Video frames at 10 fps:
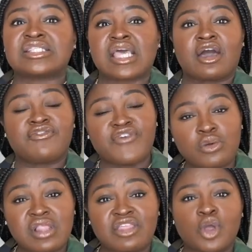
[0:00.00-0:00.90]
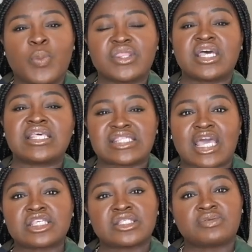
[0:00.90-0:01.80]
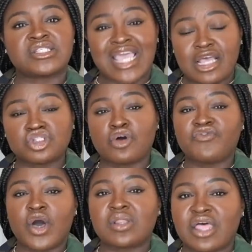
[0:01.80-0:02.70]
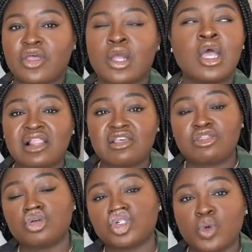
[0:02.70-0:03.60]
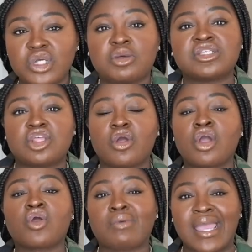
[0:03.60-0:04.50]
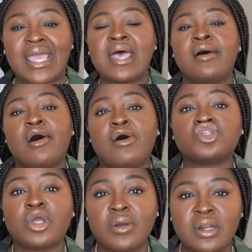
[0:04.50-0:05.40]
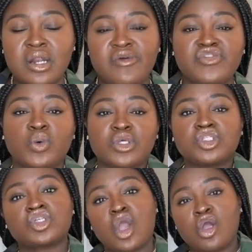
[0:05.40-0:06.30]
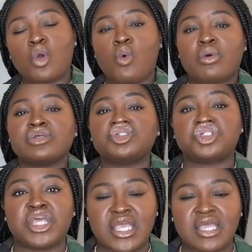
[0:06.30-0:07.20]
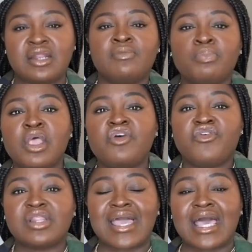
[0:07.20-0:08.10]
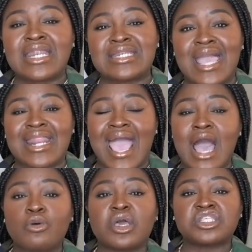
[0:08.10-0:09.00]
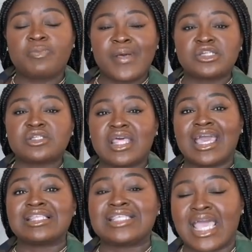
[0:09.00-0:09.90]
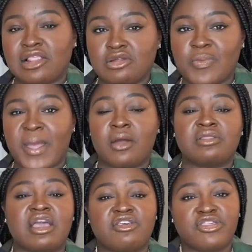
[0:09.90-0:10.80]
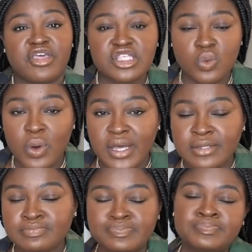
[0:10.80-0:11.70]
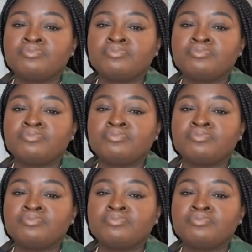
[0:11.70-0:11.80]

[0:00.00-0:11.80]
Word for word: it's like a faux leather, but it's like a substantial faux leather. Leather shorts because they're a great alternative to a skirt or a jean for like a night out, especially a tailored pair like this one